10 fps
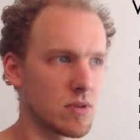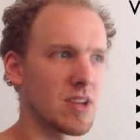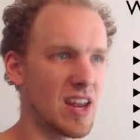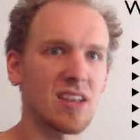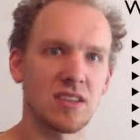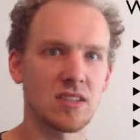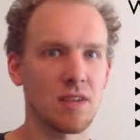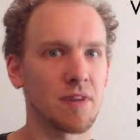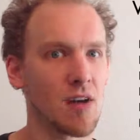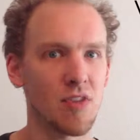getting this
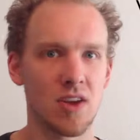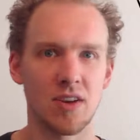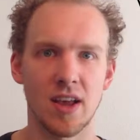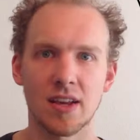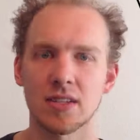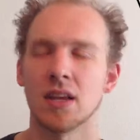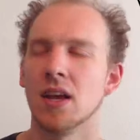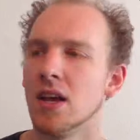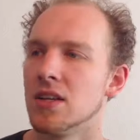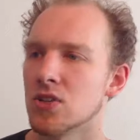stuff out there in the end.
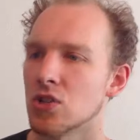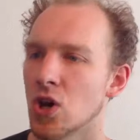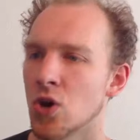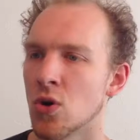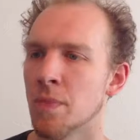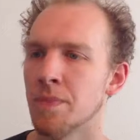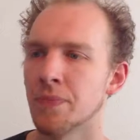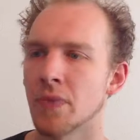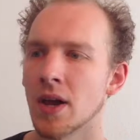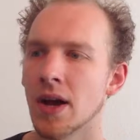So
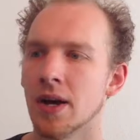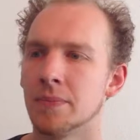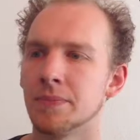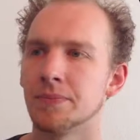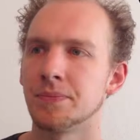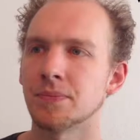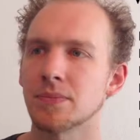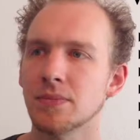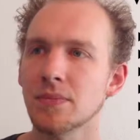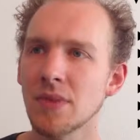
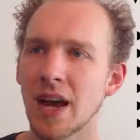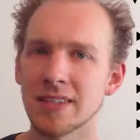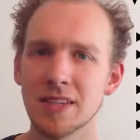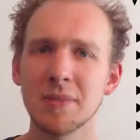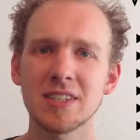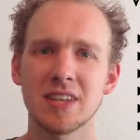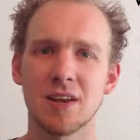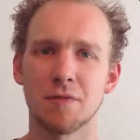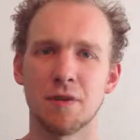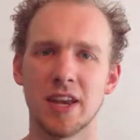I see
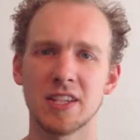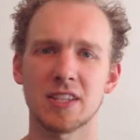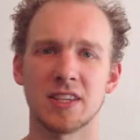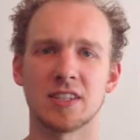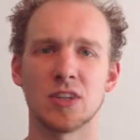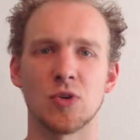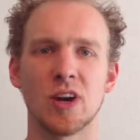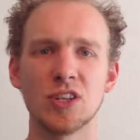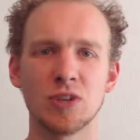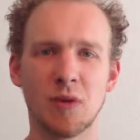myself faced in a
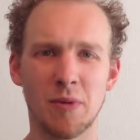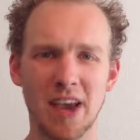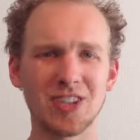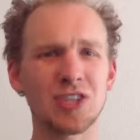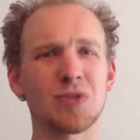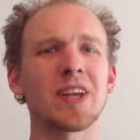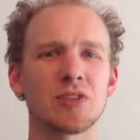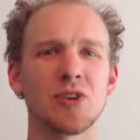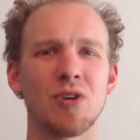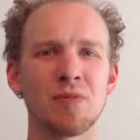situation where we actually try
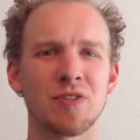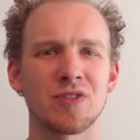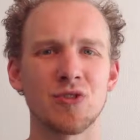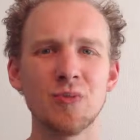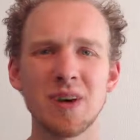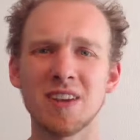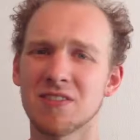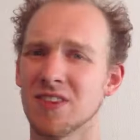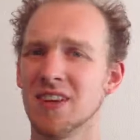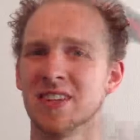to cope with too many
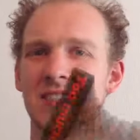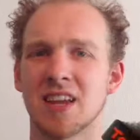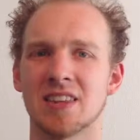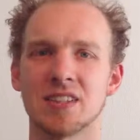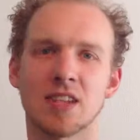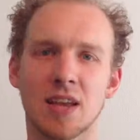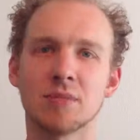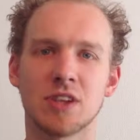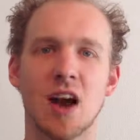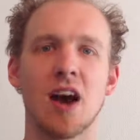things at the same
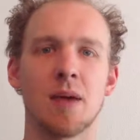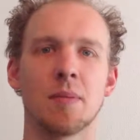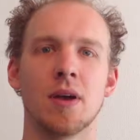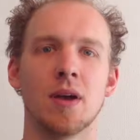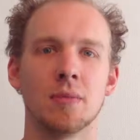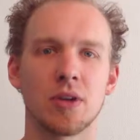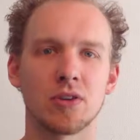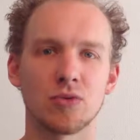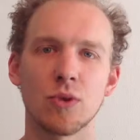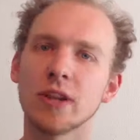time,
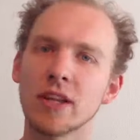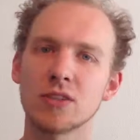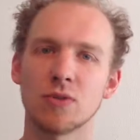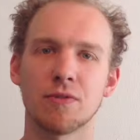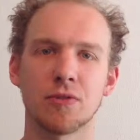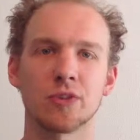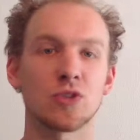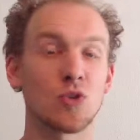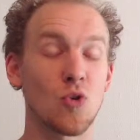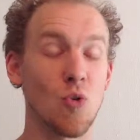because release refers
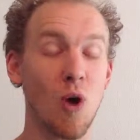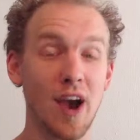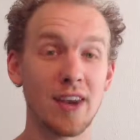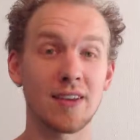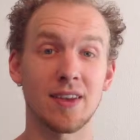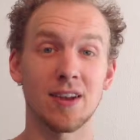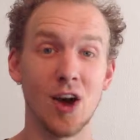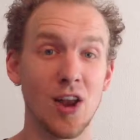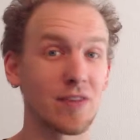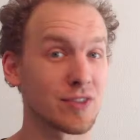to quite a
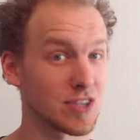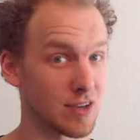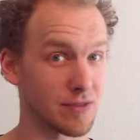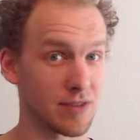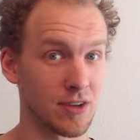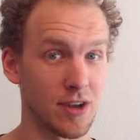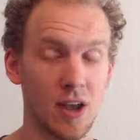lot of stuff.